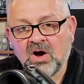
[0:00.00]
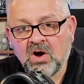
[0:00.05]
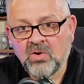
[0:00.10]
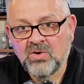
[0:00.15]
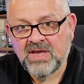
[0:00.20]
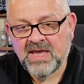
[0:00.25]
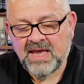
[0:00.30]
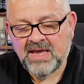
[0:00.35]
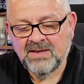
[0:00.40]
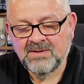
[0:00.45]

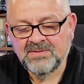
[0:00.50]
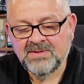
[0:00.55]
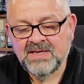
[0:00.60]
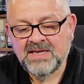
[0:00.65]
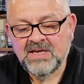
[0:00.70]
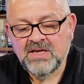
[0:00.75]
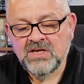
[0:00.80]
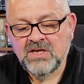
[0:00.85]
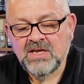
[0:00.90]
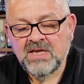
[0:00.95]
Okay,
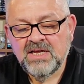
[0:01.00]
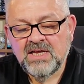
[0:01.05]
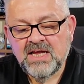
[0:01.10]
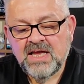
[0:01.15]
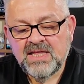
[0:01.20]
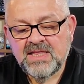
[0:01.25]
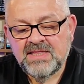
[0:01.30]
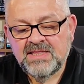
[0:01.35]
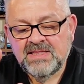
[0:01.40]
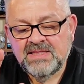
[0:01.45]

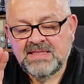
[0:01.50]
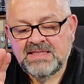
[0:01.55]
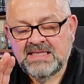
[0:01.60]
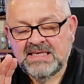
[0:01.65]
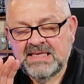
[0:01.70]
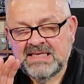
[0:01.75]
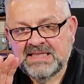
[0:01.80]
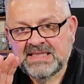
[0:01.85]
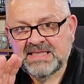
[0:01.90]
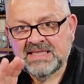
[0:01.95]

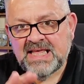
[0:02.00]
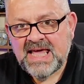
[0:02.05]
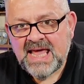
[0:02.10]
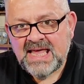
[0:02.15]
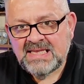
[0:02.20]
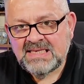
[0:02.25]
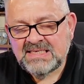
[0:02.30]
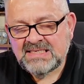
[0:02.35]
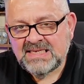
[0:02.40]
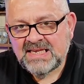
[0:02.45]
the
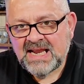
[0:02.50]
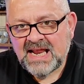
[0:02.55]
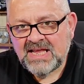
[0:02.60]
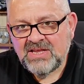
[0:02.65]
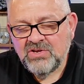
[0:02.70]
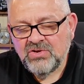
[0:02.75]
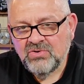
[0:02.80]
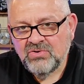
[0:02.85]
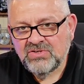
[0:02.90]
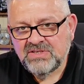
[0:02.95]
lens that I
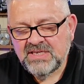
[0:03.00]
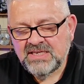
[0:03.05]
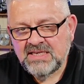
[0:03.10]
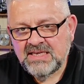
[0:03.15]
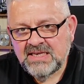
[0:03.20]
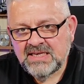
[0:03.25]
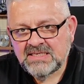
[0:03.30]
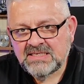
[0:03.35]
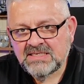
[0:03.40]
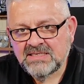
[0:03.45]
used in
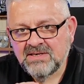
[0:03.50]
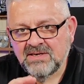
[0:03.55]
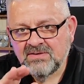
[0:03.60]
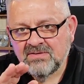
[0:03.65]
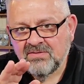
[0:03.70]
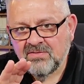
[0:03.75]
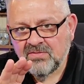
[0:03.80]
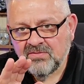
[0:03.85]
this